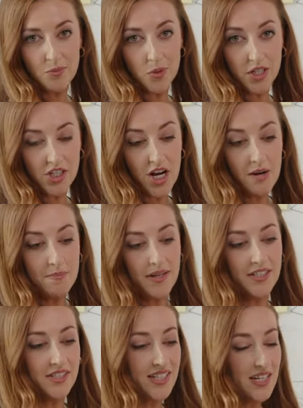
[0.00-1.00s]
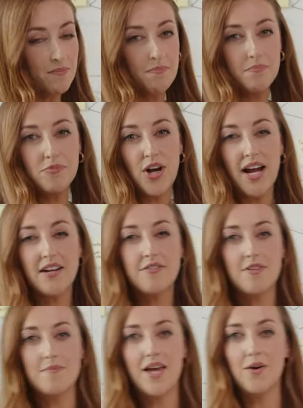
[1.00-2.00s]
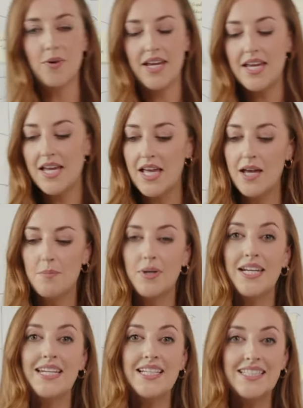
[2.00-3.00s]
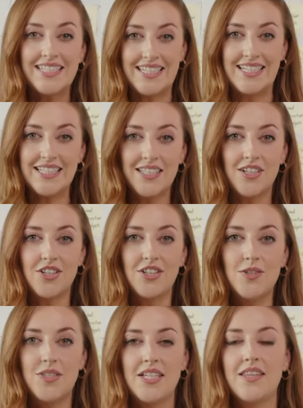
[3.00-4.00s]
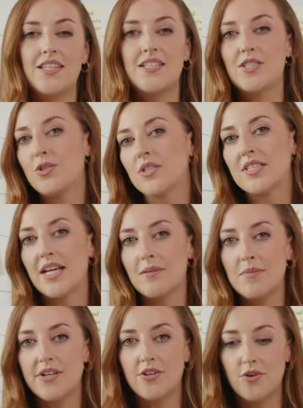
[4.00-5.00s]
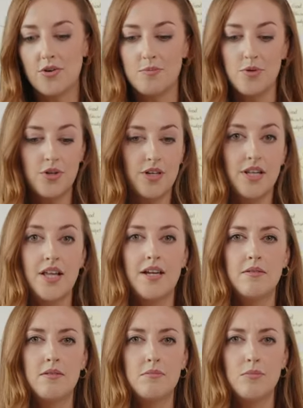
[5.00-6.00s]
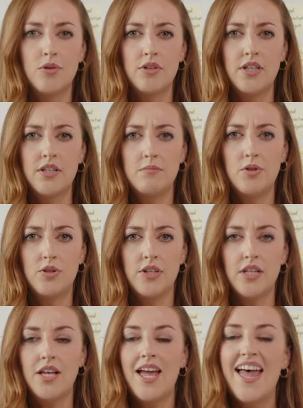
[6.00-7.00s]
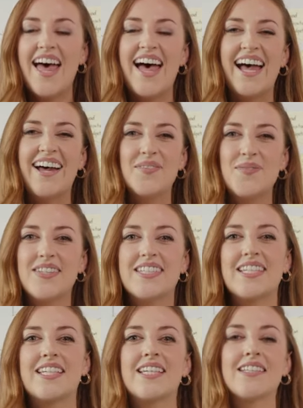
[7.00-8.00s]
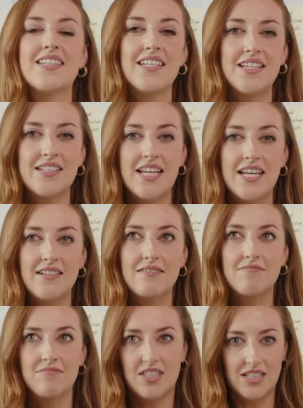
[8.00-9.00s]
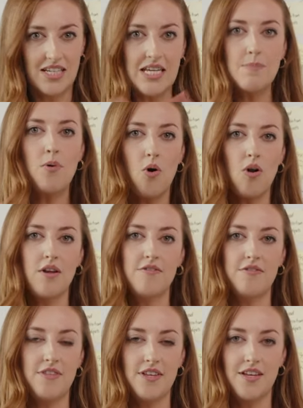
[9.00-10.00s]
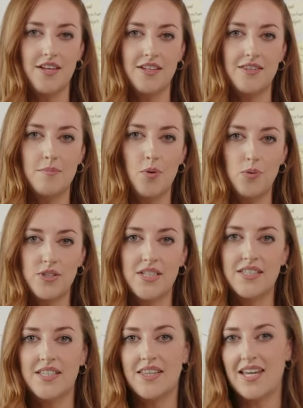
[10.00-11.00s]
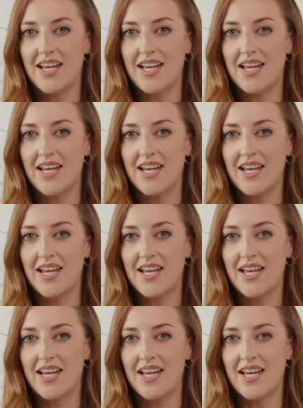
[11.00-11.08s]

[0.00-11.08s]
workshop and keep track of them that way, but it is easier using these tools like Miro and Mural, to keep all of the post-its and the